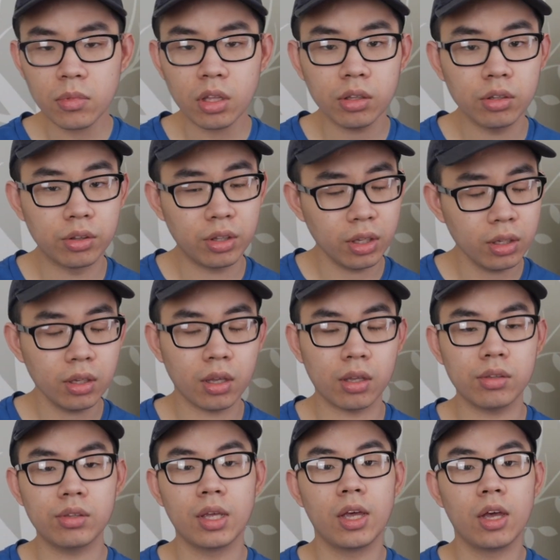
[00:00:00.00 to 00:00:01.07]
The thing
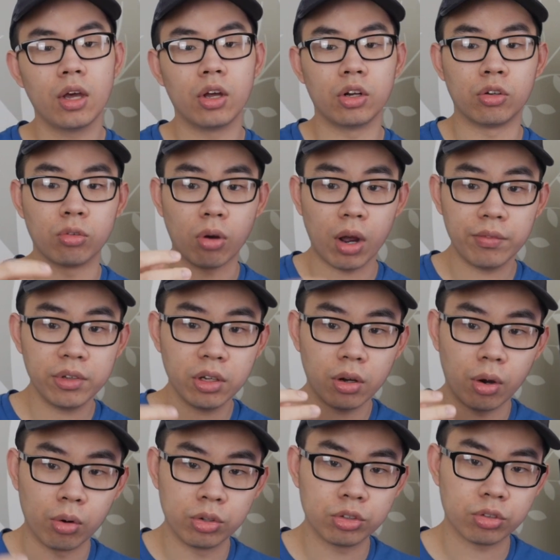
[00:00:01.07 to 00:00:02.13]
is, driving your
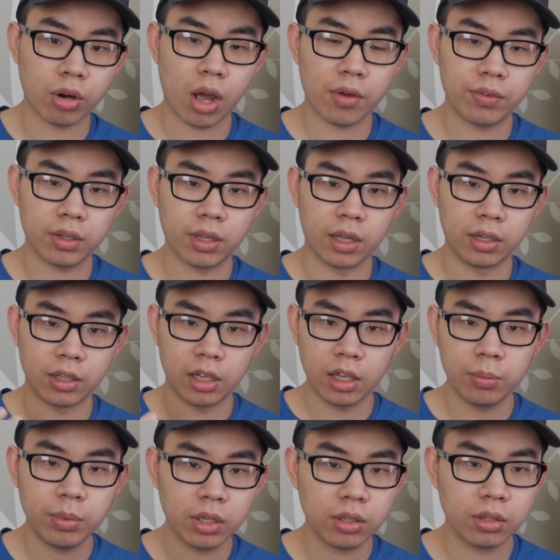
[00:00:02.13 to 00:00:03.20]
own traffic and
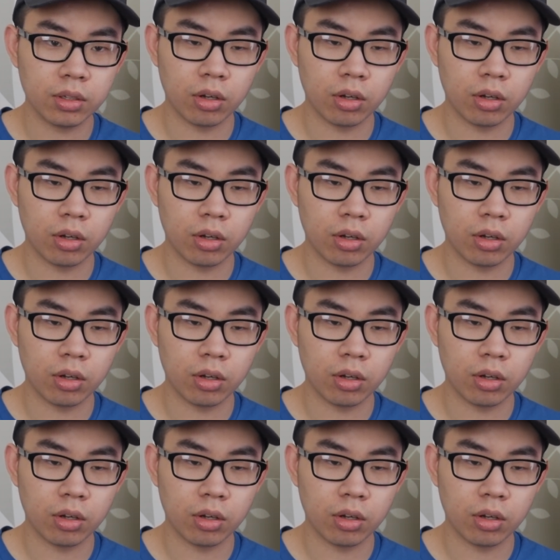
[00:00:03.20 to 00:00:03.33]
keeping